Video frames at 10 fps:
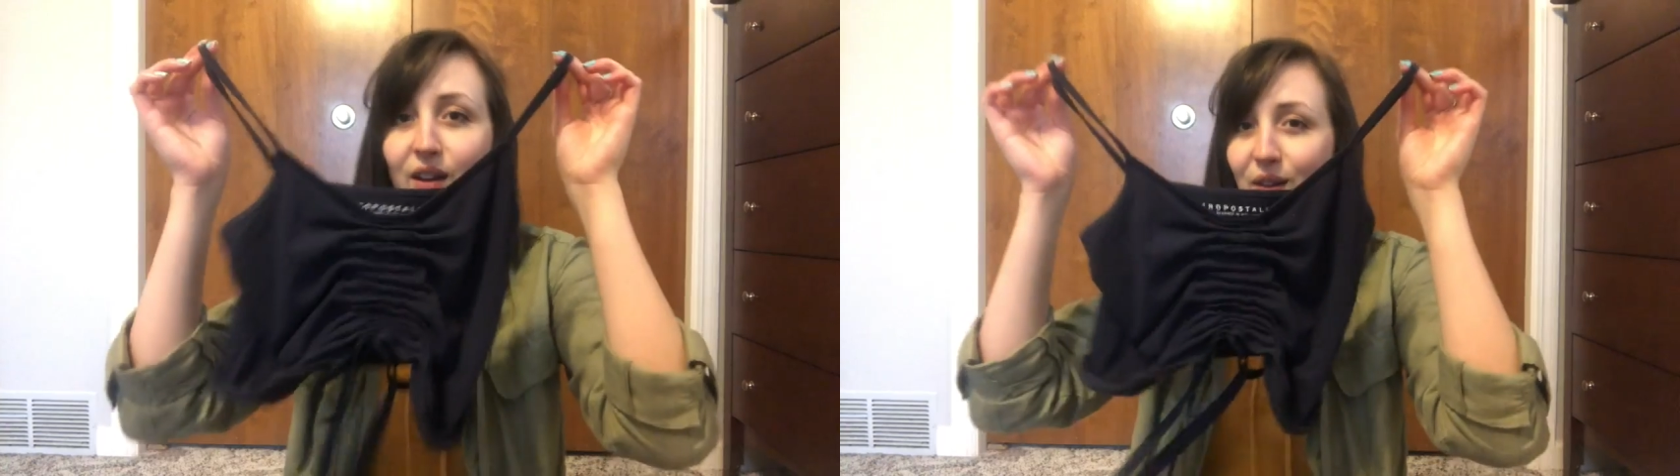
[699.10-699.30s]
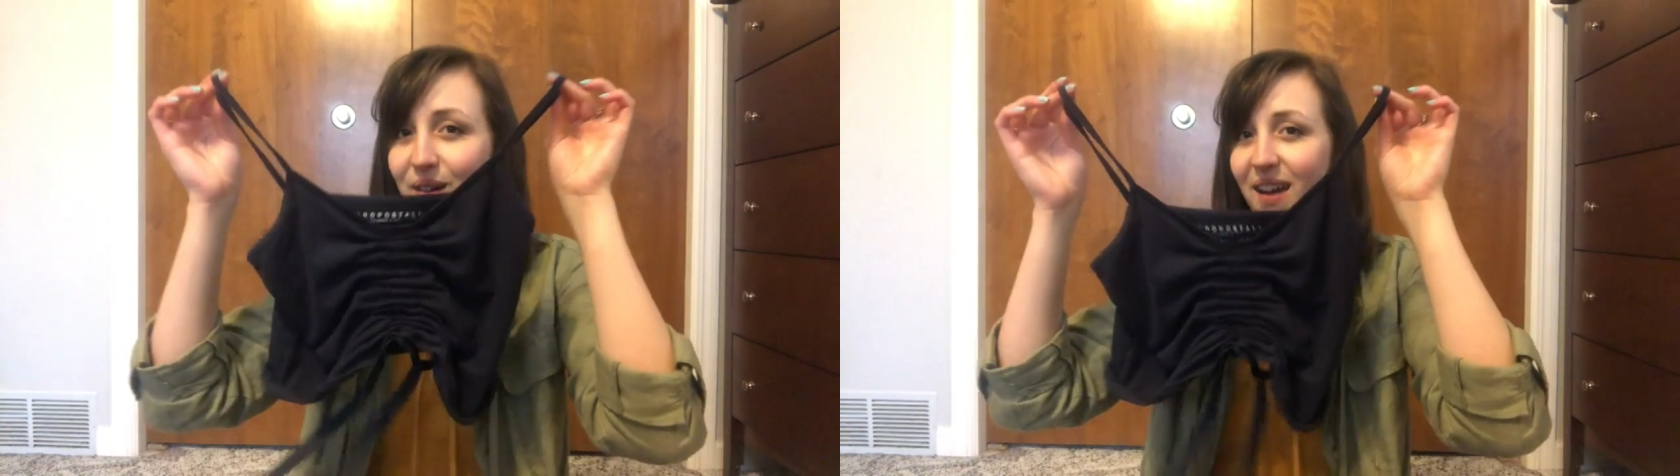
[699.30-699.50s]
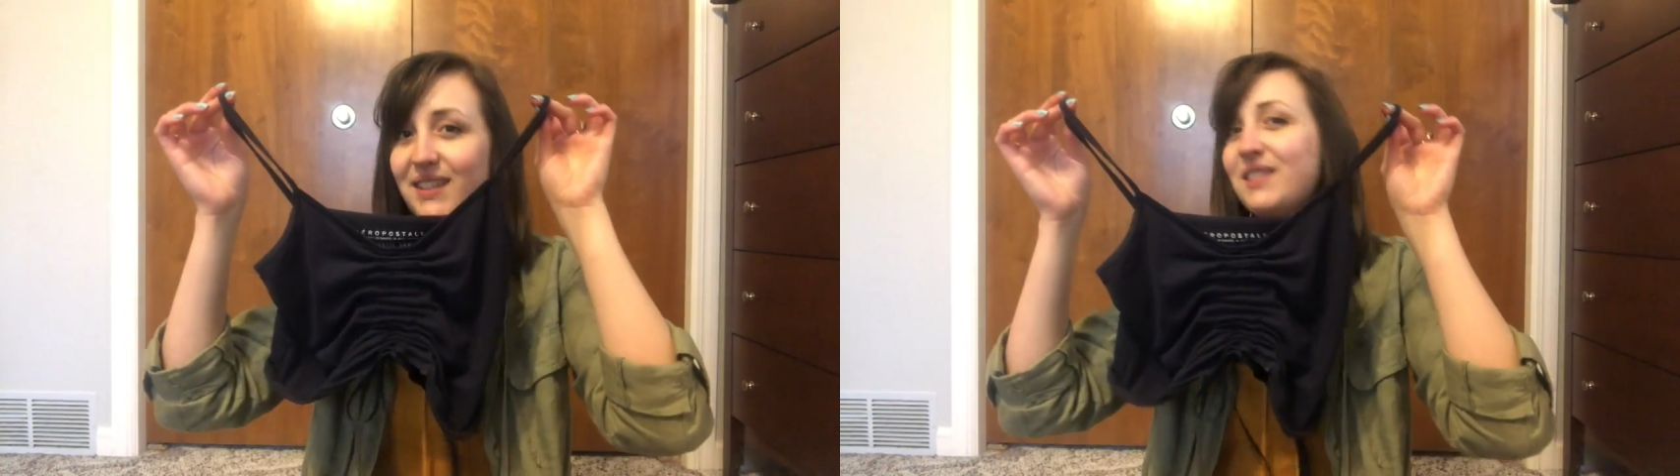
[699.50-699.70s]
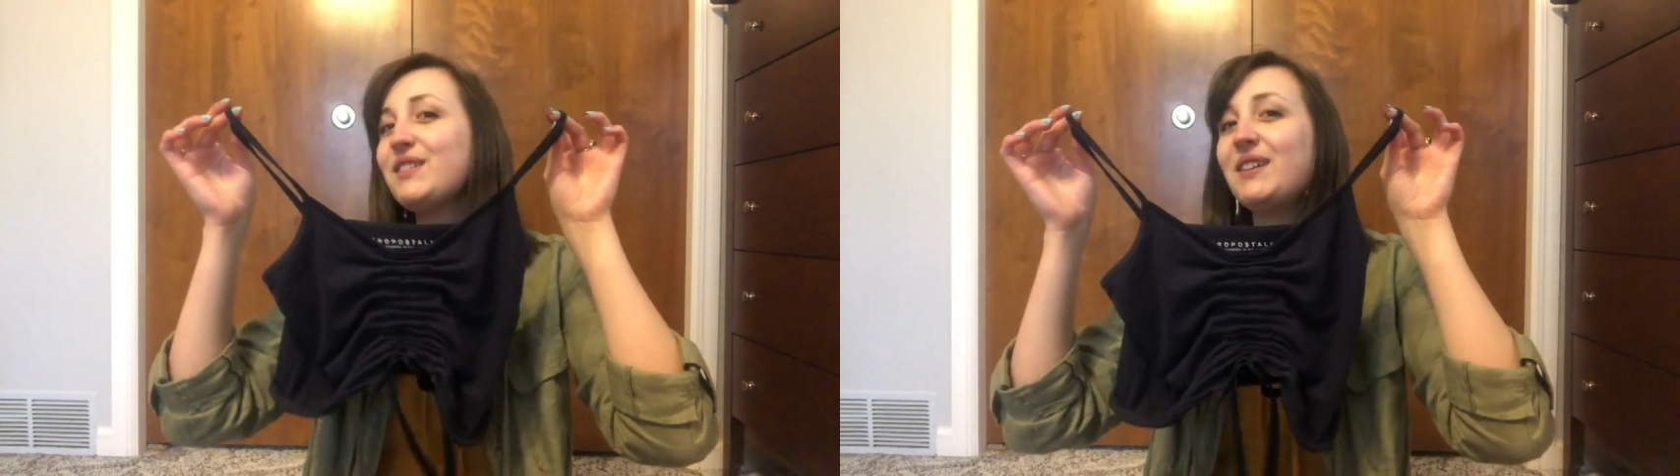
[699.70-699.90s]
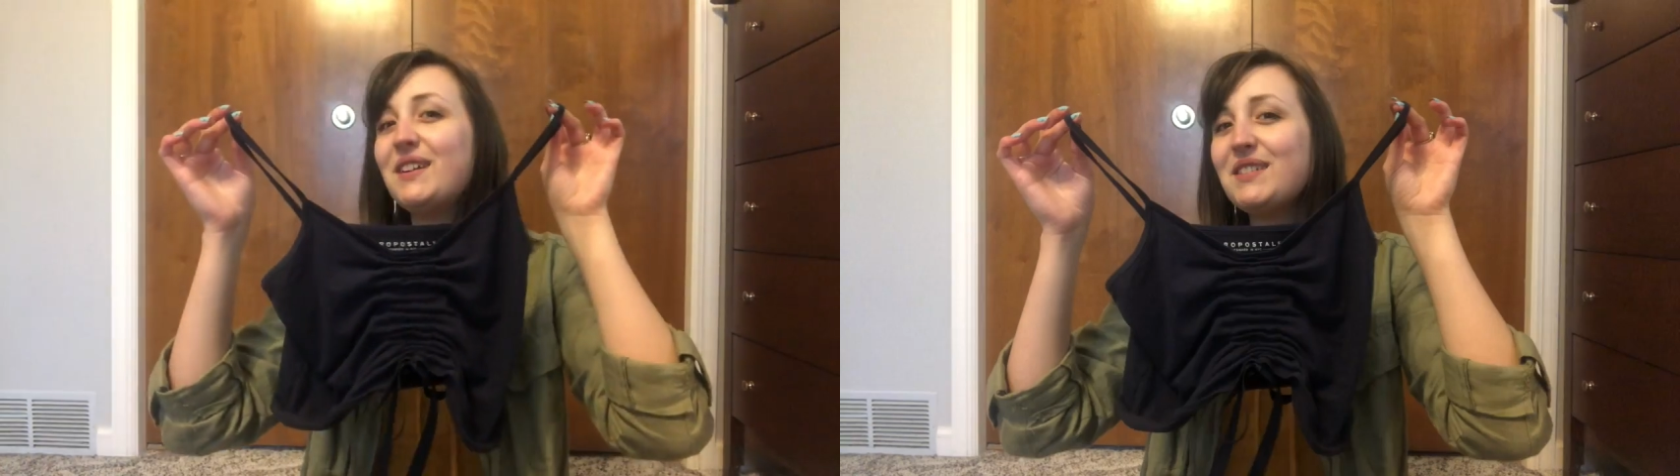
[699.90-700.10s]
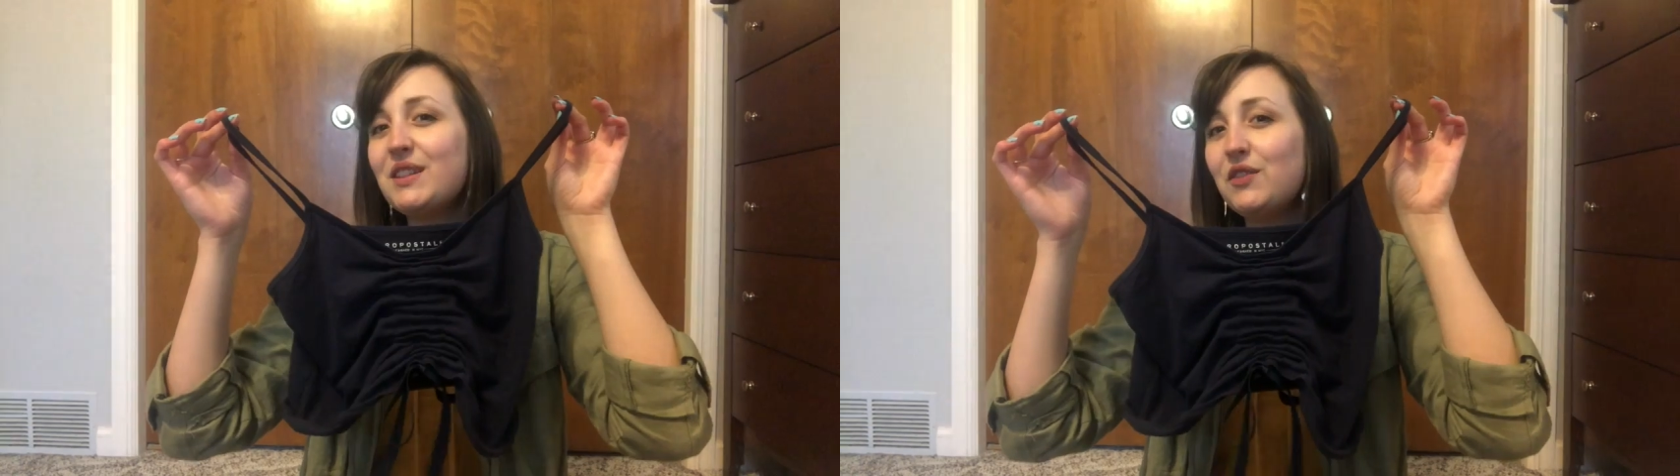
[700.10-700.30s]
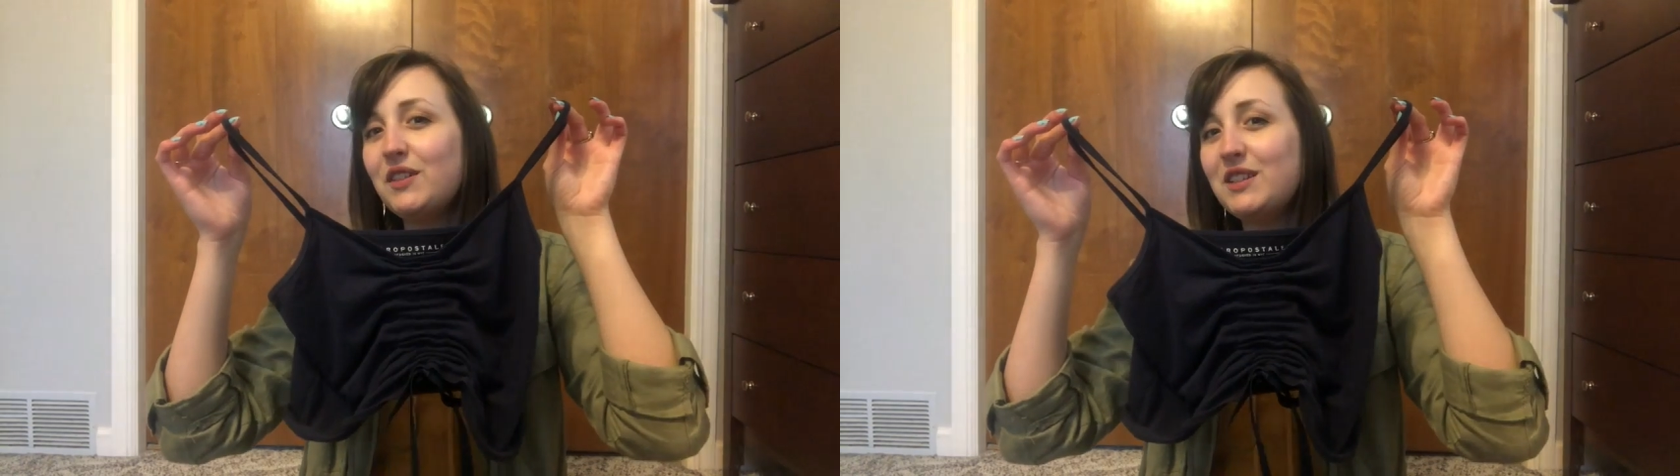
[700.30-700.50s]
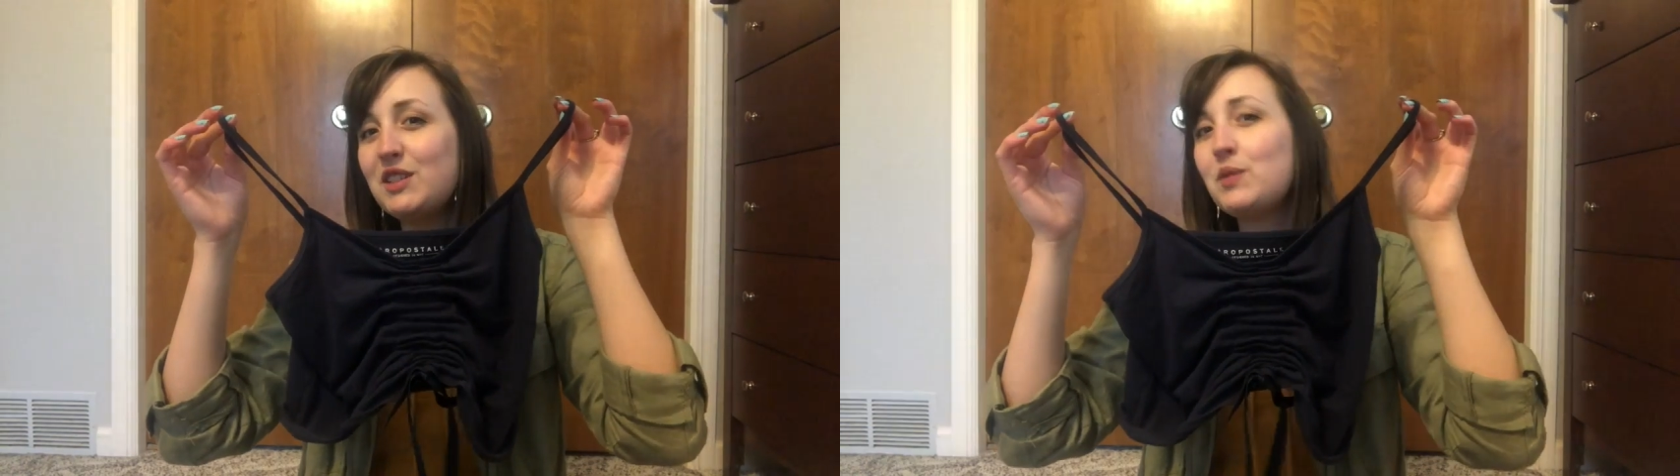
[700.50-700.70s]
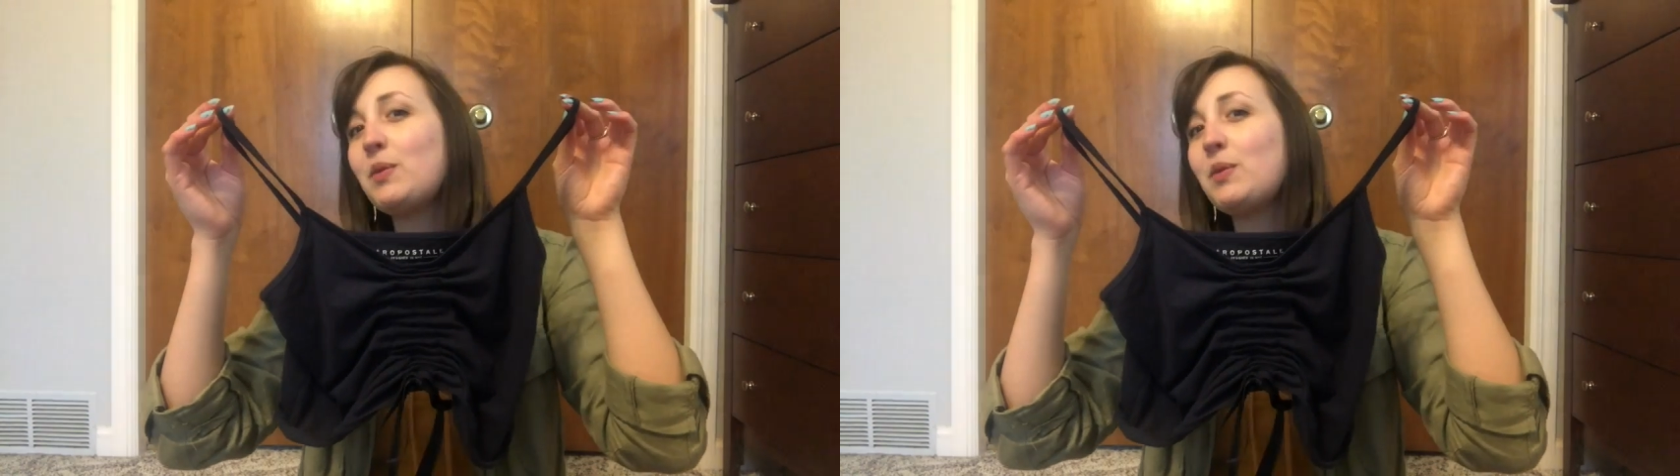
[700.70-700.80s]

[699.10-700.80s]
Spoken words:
Okay, so here's the finished